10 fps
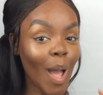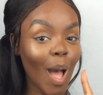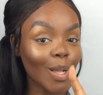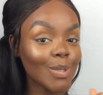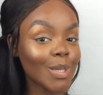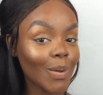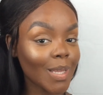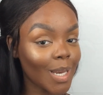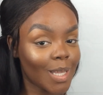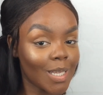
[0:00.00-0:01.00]
I'll see you at
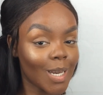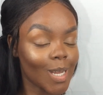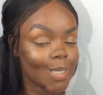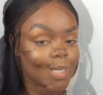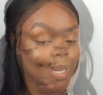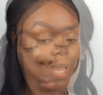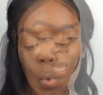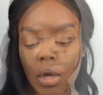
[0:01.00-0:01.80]
the end of the day today.